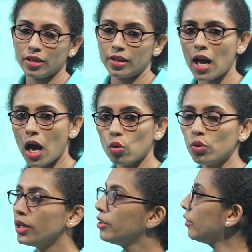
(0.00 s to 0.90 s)
Now,
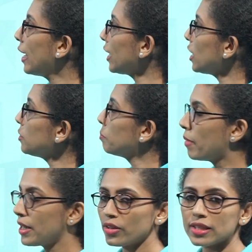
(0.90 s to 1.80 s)
taking
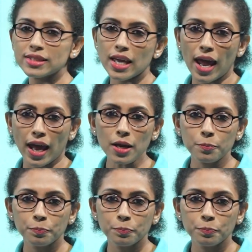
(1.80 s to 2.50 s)
matrix A